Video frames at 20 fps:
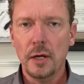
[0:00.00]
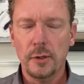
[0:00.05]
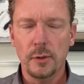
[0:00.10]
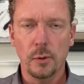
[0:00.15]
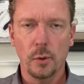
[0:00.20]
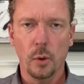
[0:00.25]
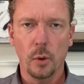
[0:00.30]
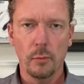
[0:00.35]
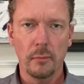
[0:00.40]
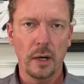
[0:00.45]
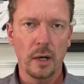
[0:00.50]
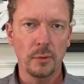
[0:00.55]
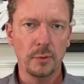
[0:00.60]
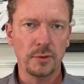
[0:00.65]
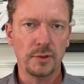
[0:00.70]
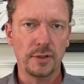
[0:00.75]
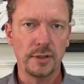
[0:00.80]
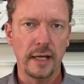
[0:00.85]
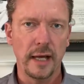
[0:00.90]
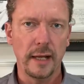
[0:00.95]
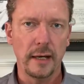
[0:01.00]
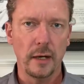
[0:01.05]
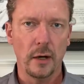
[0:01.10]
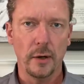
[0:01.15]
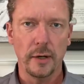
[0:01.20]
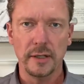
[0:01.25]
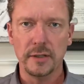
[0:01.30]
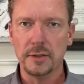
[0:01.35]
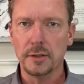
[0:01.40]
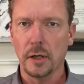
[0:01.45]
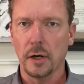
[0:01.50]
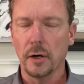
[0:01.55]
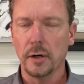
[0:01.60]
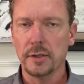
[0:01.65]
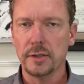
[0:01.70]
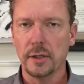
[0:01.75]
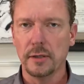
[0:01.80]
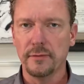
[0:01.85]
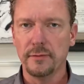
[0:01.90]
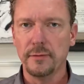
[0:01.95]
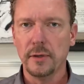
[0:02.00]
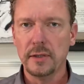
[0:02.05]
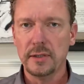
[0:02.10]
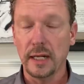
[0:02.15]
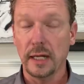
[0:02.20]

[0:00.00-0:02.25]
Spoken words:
that are in charge of